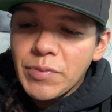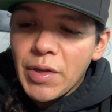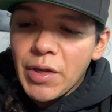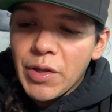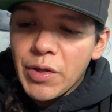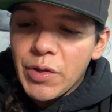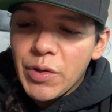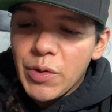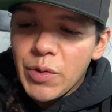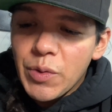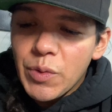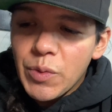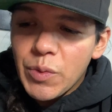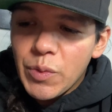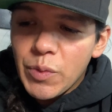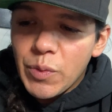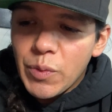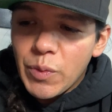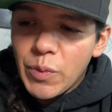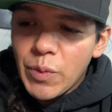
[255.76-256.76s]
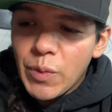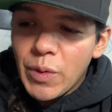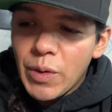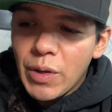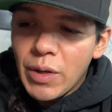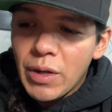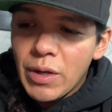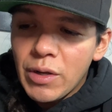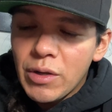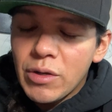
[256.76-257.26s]
you
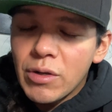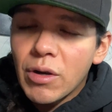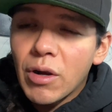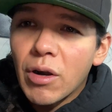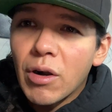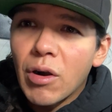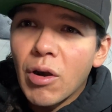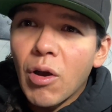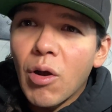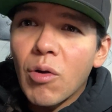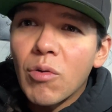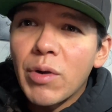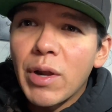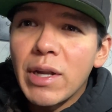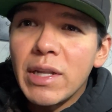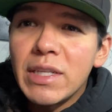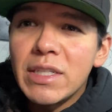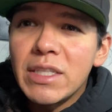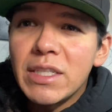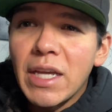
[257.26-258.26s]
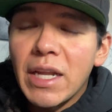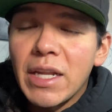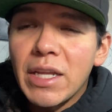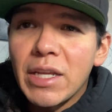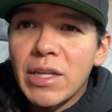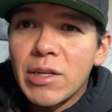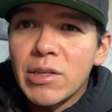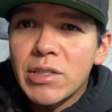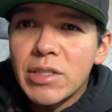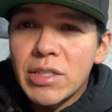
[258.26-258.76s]
are already
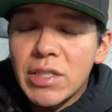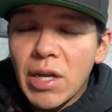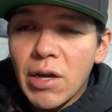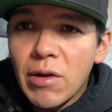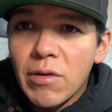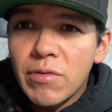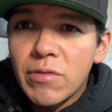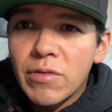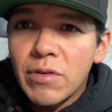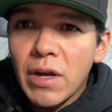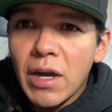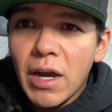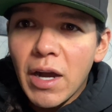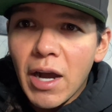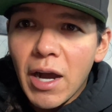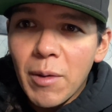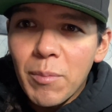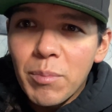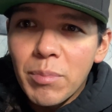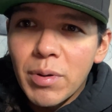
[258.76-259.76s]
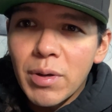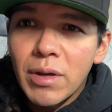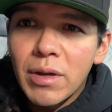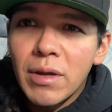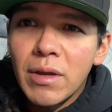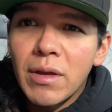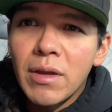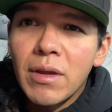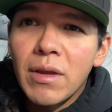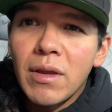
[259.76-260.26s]
setting yourself up
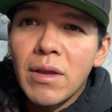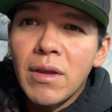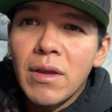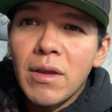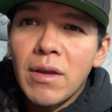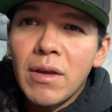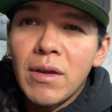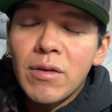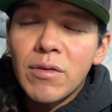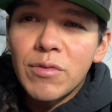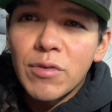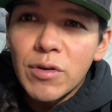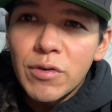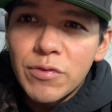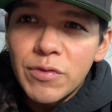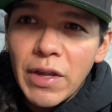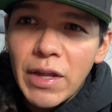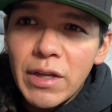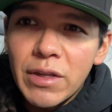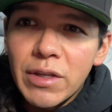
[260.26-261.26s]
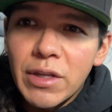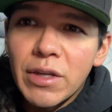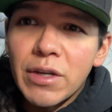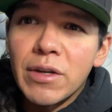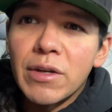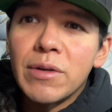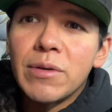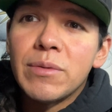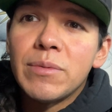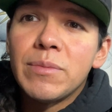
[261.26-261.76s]
for failure.
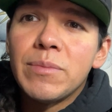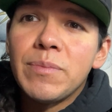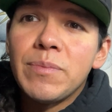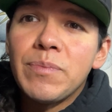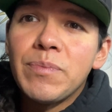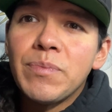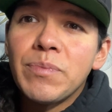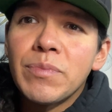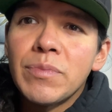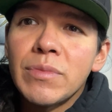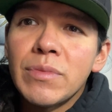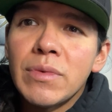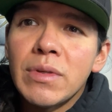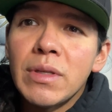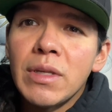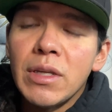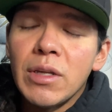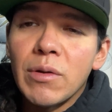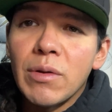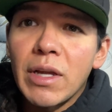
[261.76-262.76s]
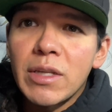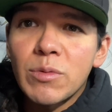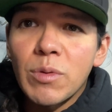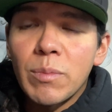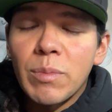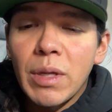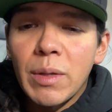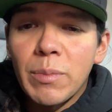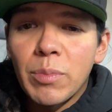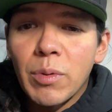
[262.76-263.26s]
That's when
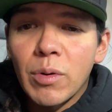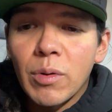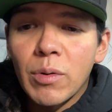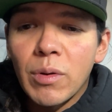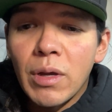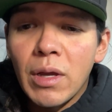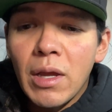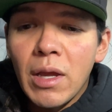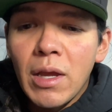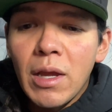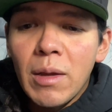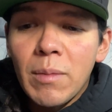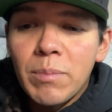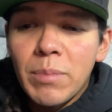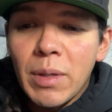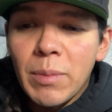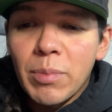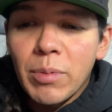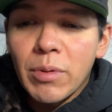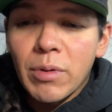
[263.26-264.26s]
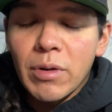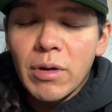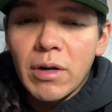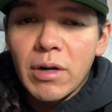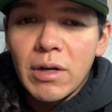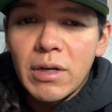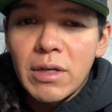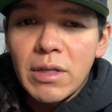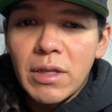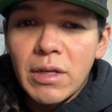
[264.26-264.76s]
people
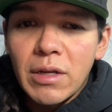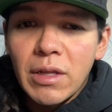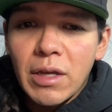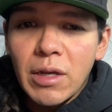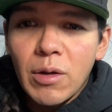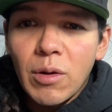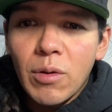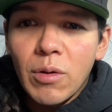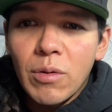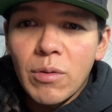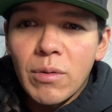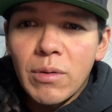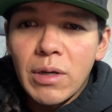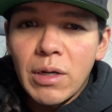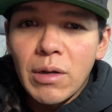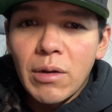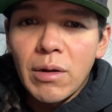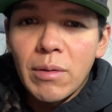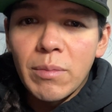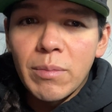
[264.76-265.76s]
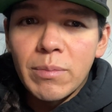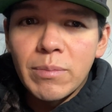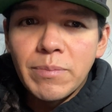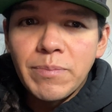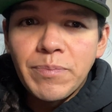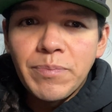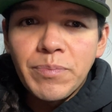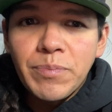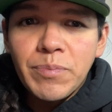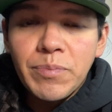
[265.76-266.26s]
they're like, oh,
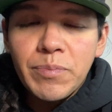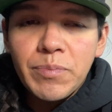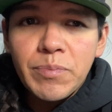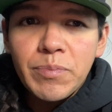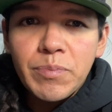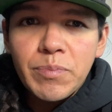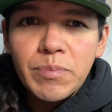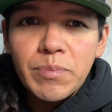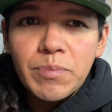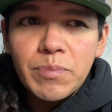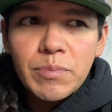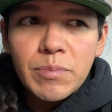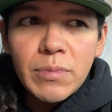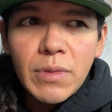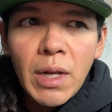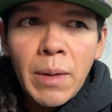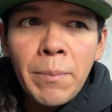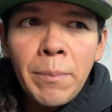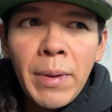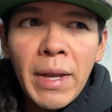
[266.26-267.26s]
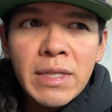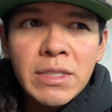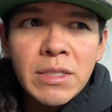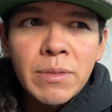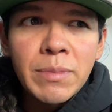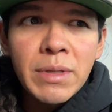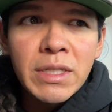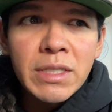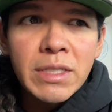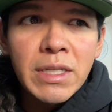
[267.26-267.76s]
I'm
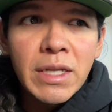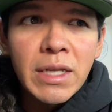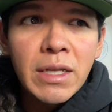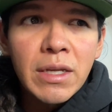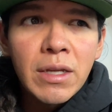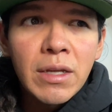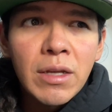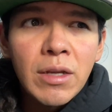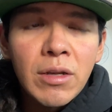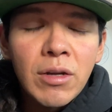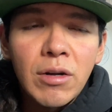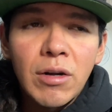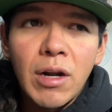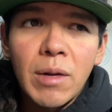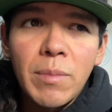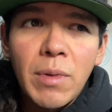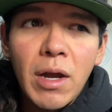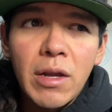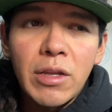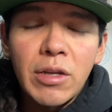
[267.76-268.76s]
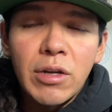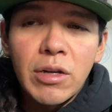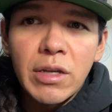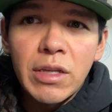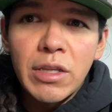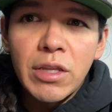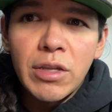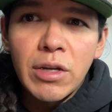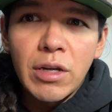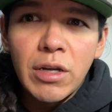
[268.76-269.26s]
pessimistic, or
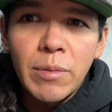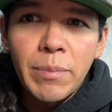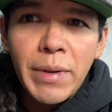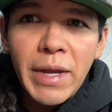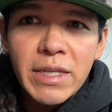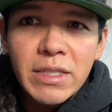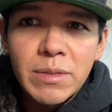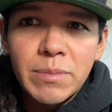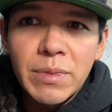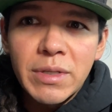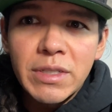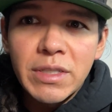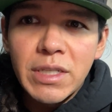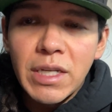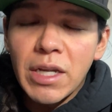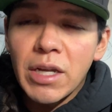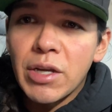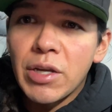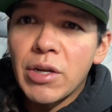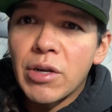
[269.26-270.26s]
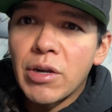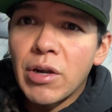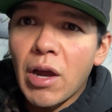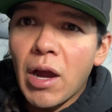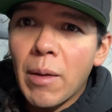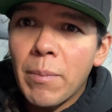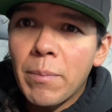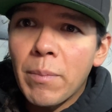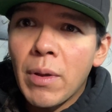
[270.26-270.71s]
you're pessimistic or you're an